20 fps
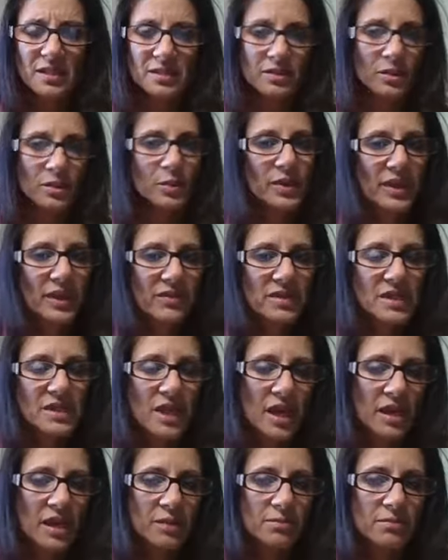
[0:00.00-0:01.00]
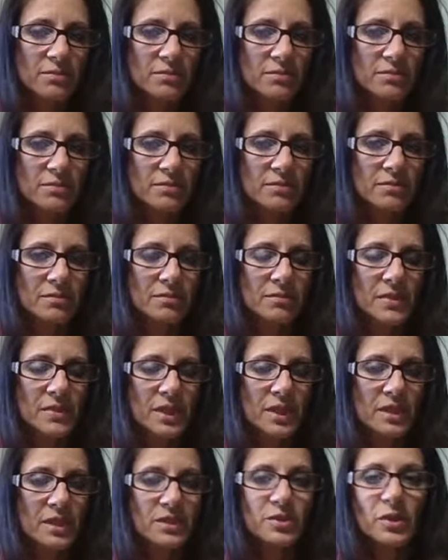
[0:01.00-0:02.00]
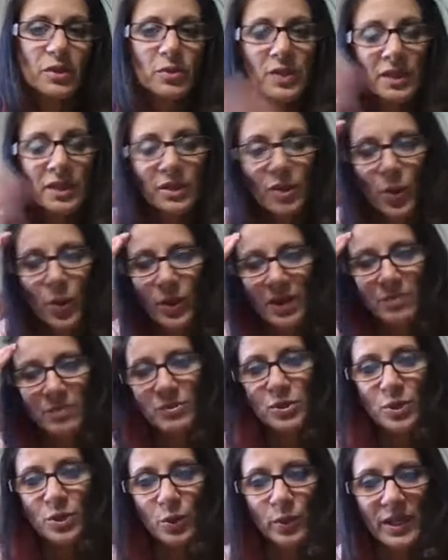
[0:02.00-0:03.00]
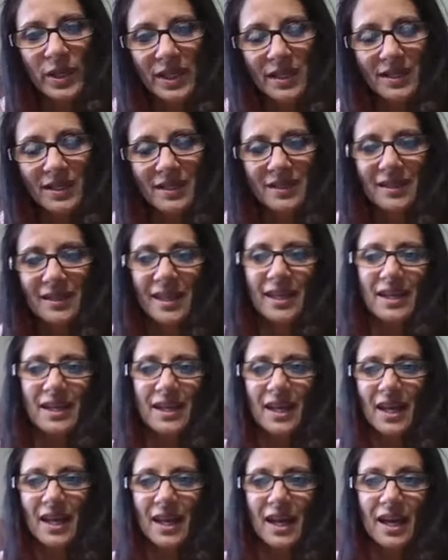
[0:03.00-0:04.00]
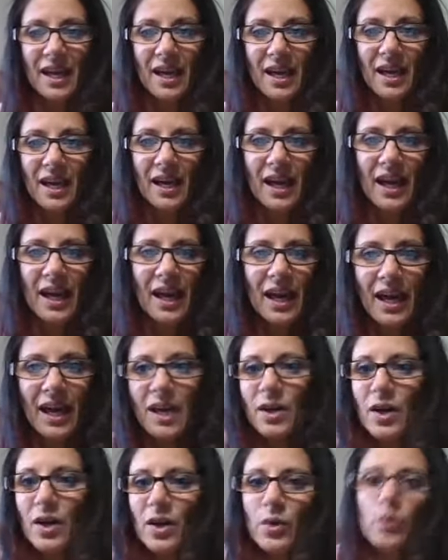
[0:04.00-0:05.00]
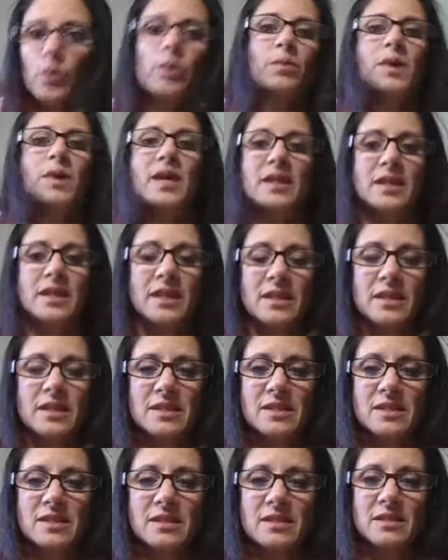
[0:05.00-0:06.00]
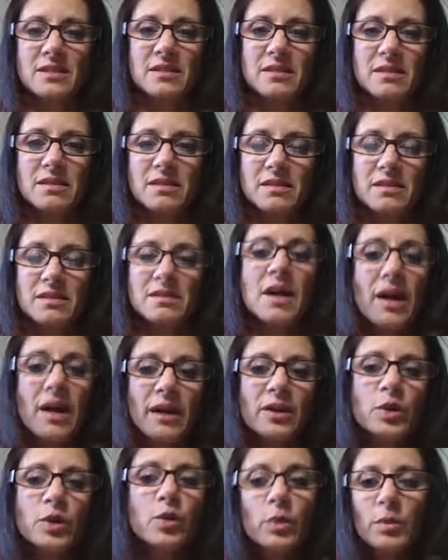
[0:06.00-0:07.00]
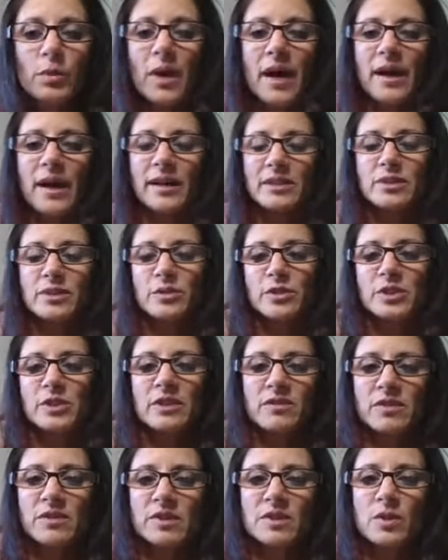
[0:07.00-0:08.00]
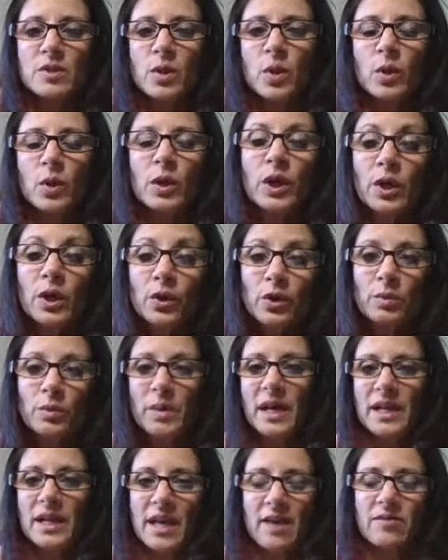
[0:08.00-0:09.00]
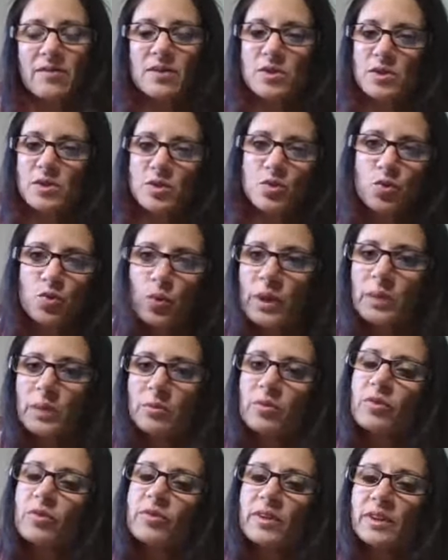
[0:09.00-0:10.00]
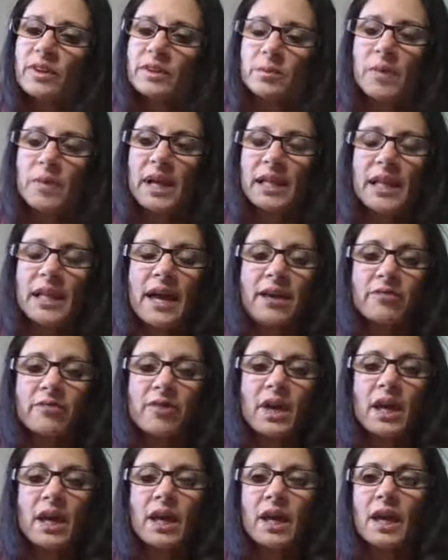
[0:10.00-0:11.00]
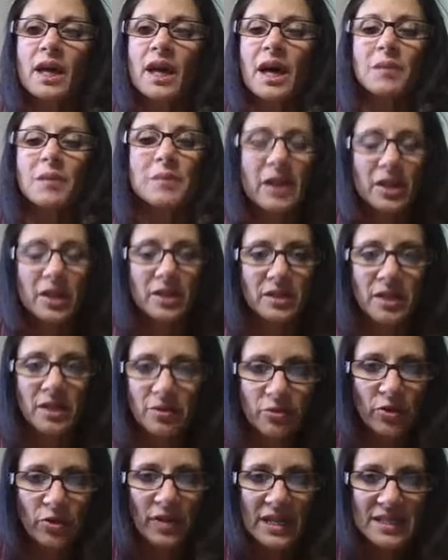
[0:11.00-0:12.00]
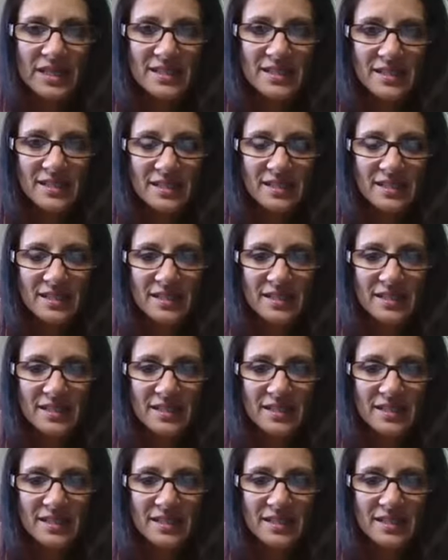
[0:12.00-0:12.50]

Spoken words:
Do I really have the time? Do I really know what I'm doing? Like, who am I to get this done? Who am I to achieve this goal? Who am I to have this dream fulfilled in my life? I'm not good enough for this.